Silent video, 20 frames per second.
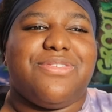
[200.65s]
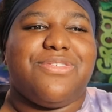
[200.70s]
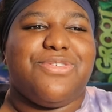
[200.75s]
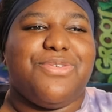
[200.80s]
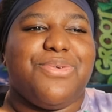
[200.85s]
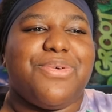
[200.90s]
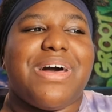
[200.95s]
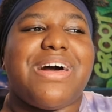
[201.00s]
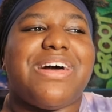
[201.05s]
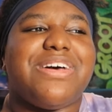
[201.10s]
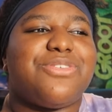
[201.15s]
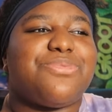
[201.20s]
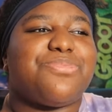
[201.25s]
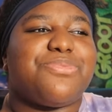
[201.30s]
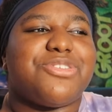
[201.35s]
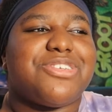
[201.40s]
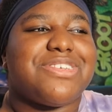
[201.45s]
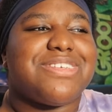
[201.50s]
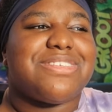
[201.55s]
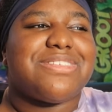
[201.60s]
you guys
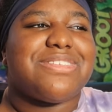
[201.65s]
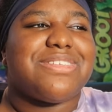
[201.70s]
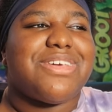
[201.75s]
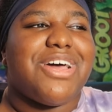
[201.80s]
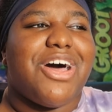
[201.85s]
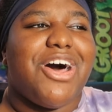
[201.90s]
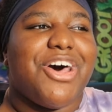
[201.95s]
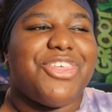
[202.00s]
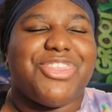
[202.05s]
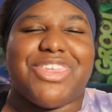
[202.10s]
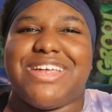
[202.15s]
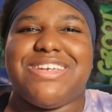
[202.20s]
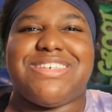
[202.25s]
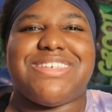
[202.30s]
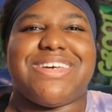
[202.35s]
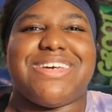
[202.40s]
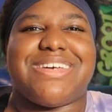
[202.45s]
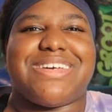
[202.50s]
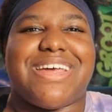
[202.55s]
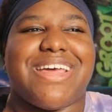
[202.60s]
were just
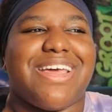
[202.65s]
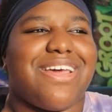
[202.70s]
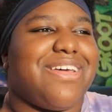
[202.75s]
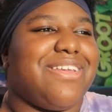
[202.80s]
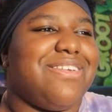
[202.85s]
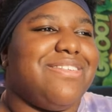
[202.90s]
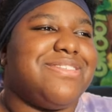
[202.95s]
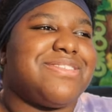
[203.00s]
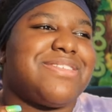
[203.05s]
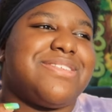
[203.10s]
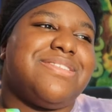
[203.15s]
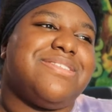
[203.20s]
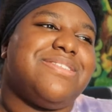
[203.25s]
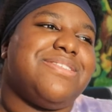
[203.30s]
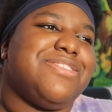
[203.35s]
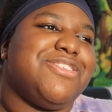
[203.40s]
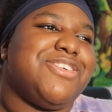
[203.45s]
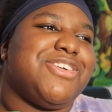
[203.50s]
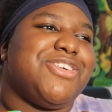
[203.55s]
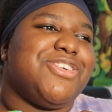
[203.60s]
authentic and
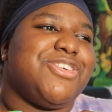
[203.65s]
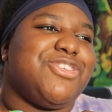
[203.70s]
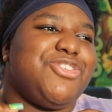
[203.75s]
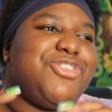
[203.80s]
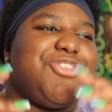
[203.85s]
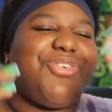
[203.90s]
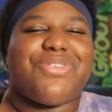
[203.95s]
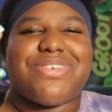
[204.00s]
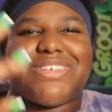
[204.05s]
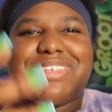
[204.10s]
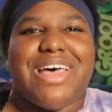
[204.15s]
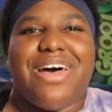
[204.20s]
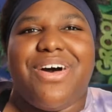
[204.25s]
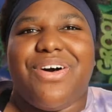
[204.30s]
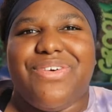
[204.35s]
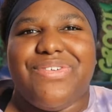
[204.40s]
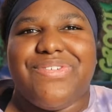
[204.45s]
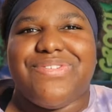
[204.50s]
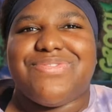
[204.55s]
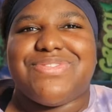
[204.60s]

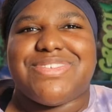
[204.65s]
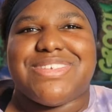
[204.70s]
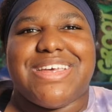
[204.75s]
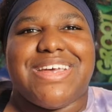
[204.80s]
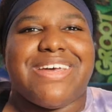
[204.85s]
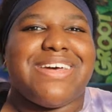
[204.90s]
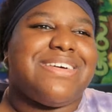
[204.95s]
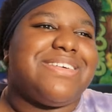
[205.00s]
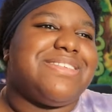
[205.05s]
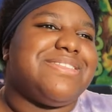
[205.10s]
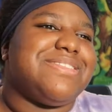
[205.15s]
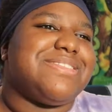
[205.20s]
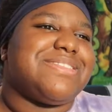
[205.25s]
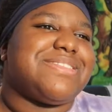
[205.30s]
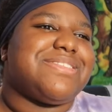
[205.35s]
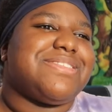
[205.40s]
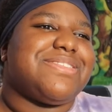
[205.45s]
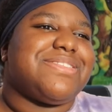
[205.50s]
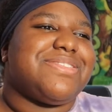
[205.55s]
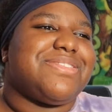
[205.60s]
yourselves,
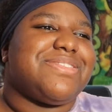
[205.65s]
and